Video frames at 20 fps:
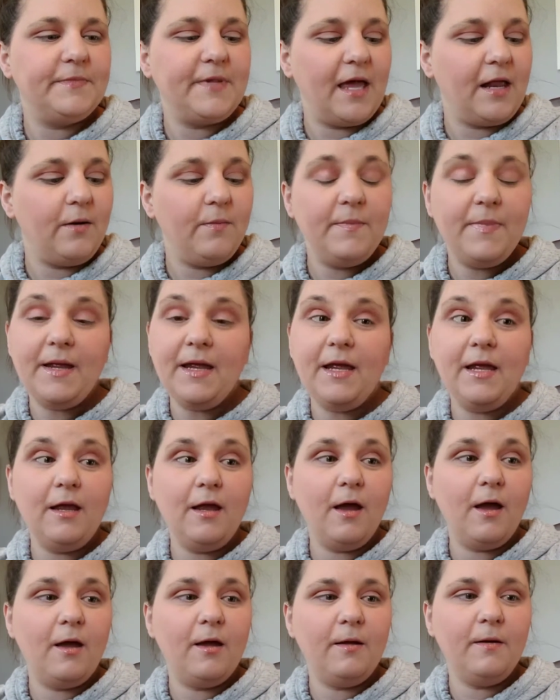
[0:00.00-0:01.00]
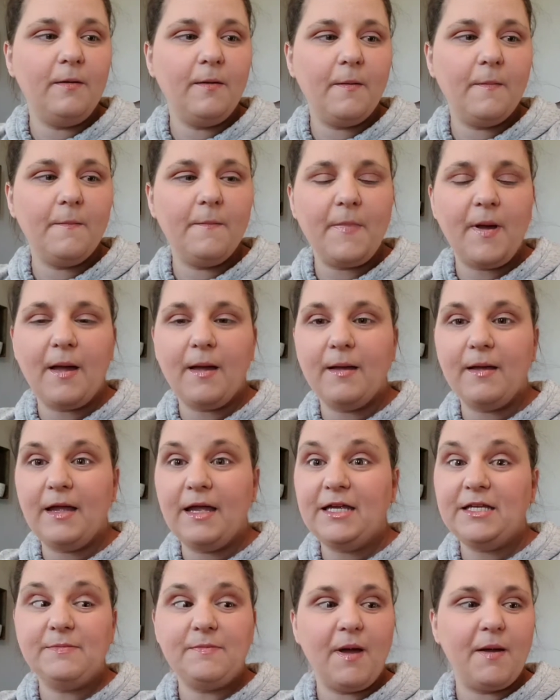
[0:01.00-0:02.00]
that'll be
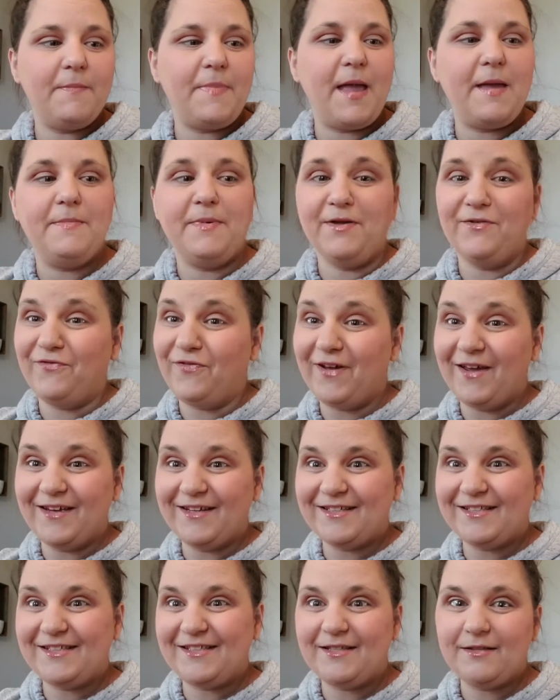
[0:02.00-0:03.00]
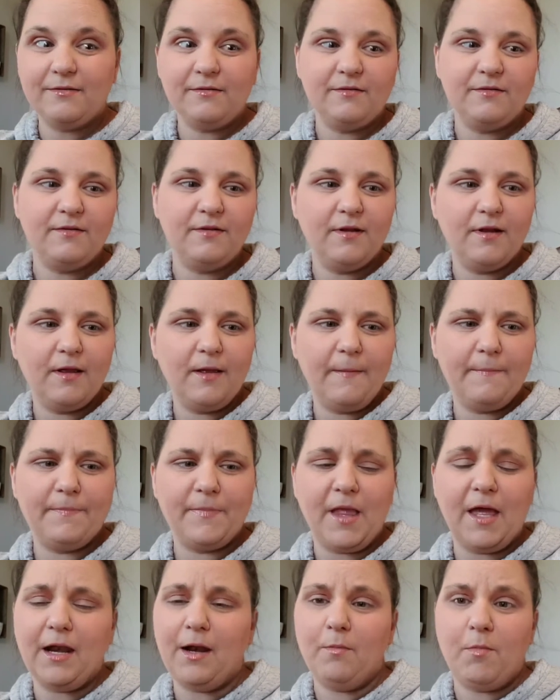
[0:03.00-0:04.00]
he's my baby fix.
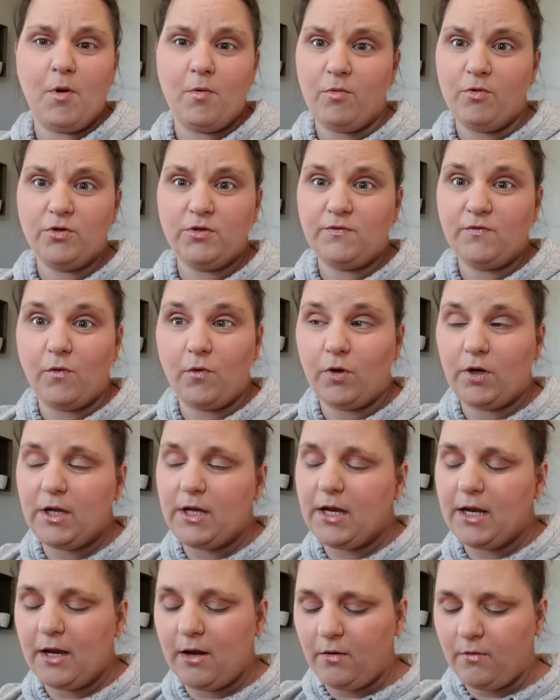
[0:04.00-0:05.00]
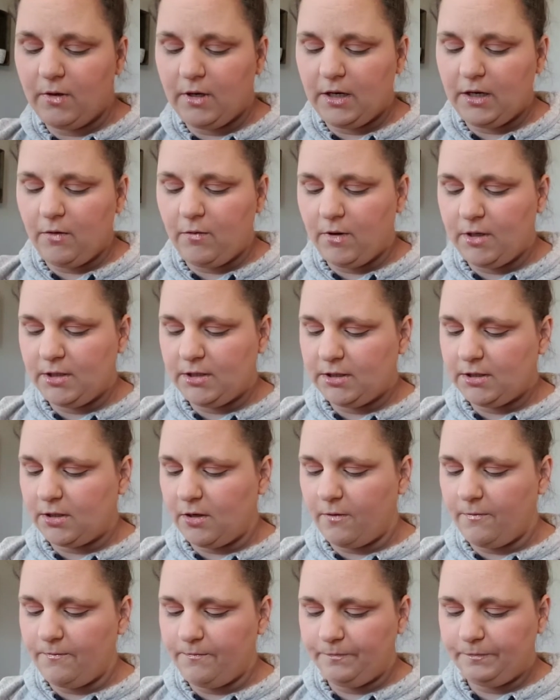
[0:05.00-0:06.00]
And I'm almost 40 now anyway,
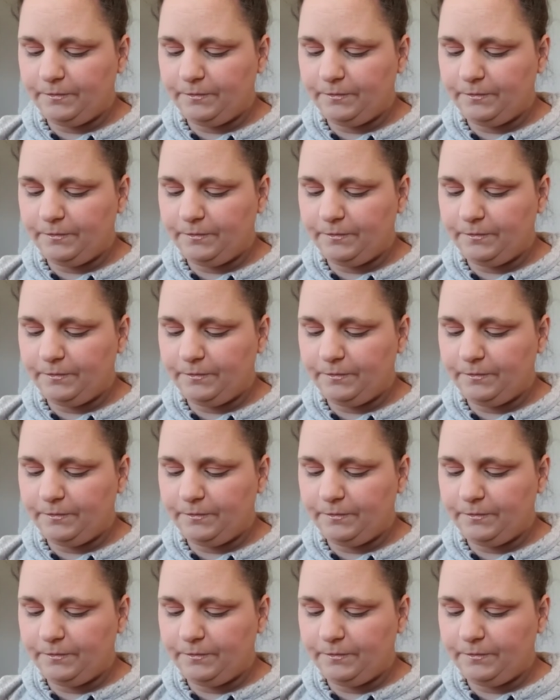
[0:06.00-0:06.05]
so.